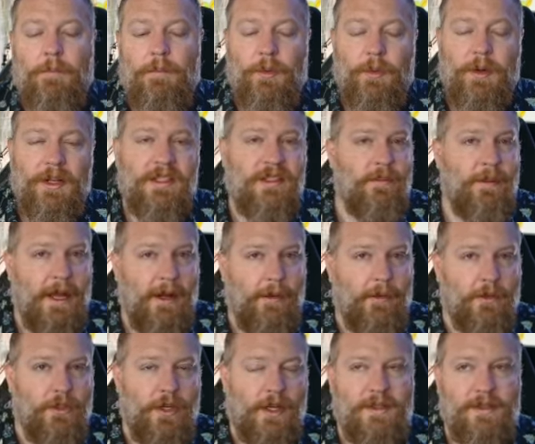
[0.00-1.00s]
The Rings of
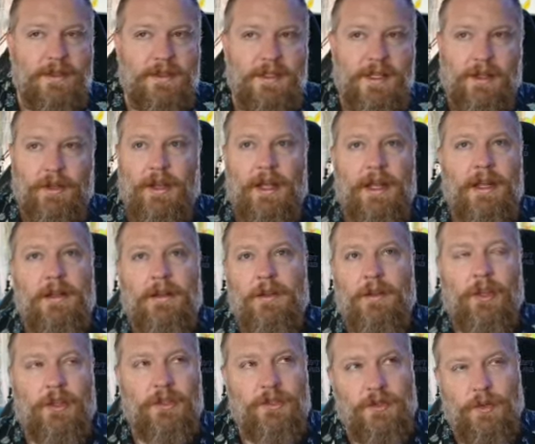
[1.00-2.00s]
Power tries to tell, like,
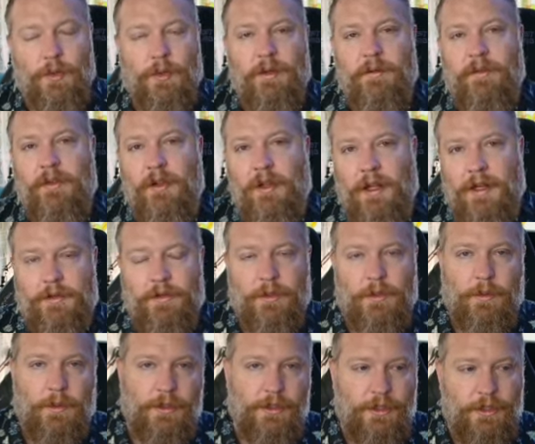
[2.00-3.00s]
the story of
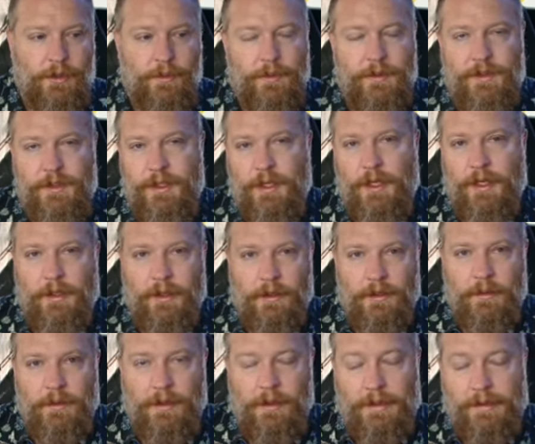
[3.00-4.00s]
Galadriel when she was
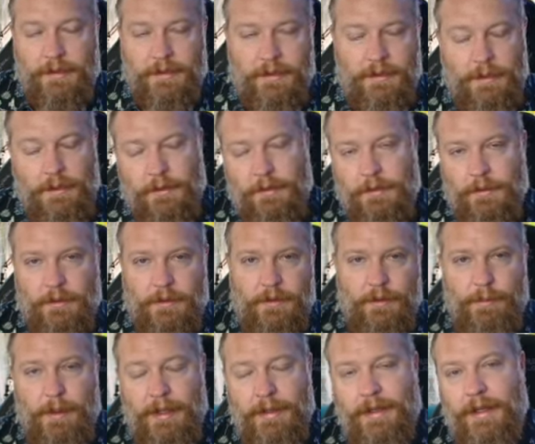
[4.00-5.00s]
young and
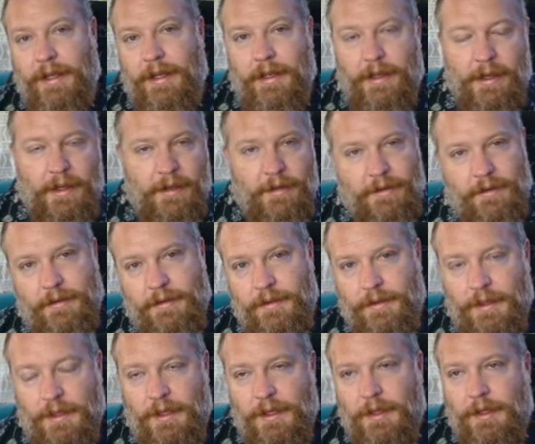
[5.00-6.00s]
spunky and
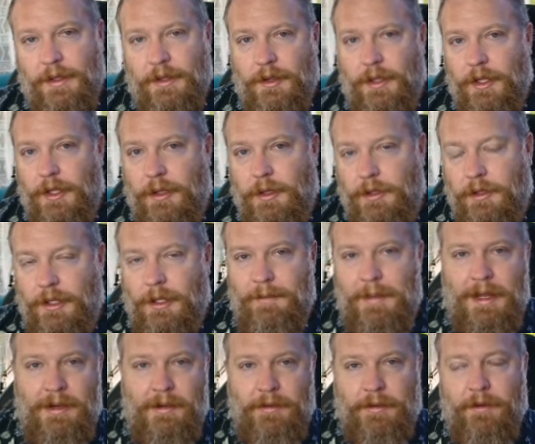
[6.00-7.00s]
the
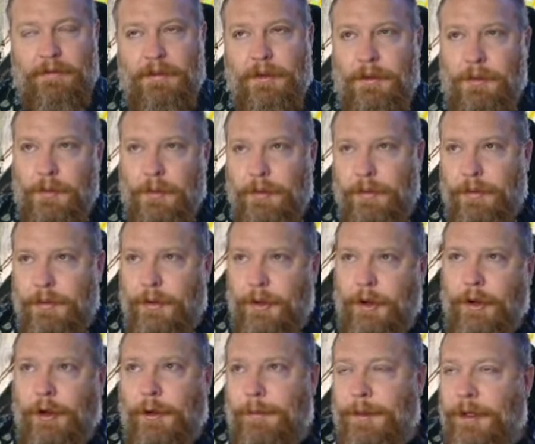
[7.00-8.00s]
commander of the Northern
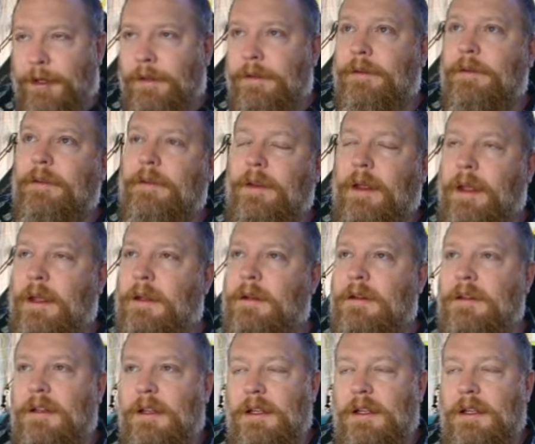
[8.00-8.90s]
armies, and